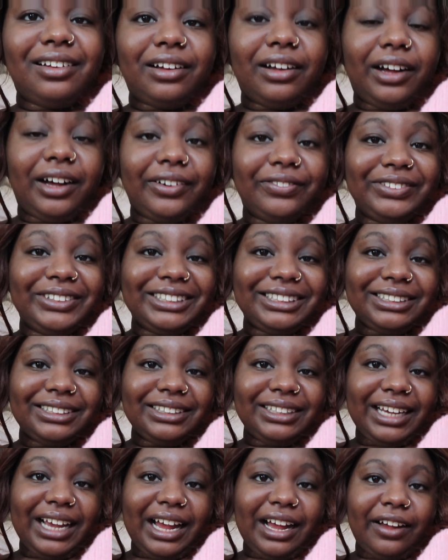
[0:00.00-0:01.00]

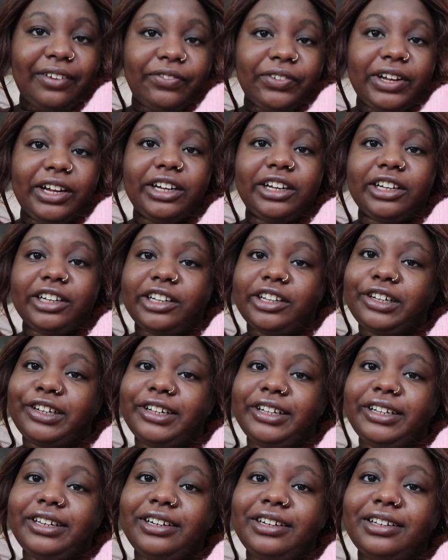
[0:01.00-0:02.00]
obviously, have a
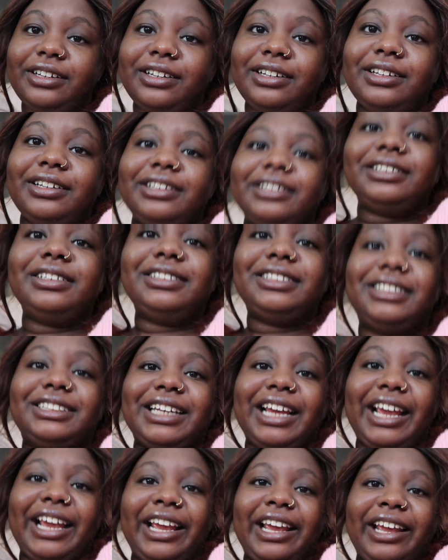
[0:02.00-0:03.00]
good
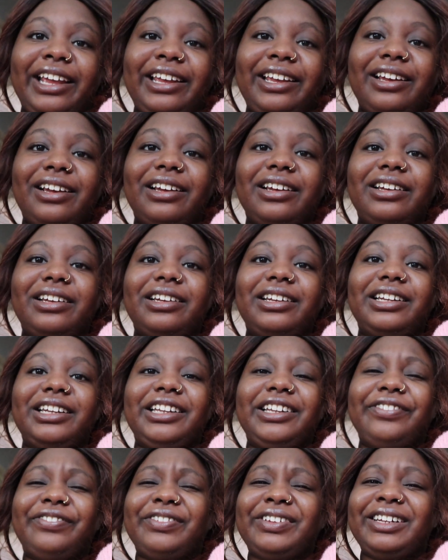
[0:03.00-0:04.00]
day,
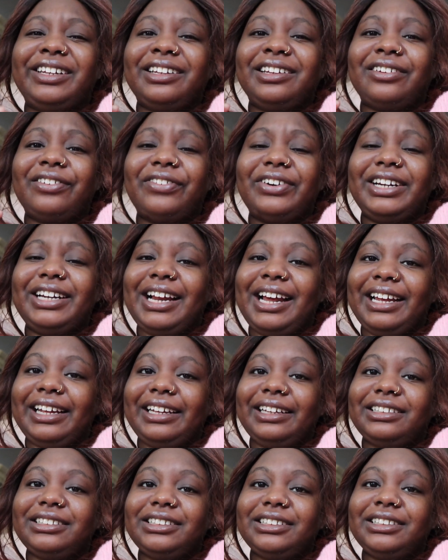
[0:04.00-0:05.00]
evening, or
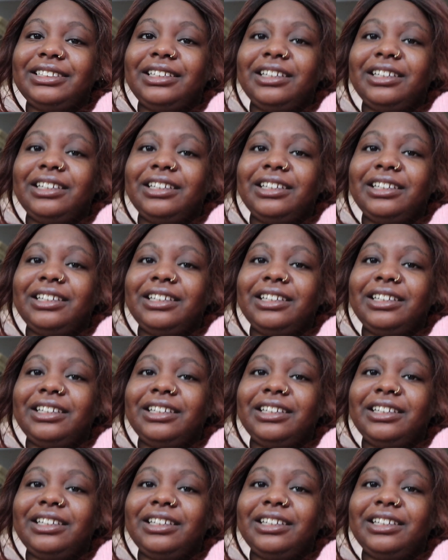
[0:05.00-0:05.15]
night,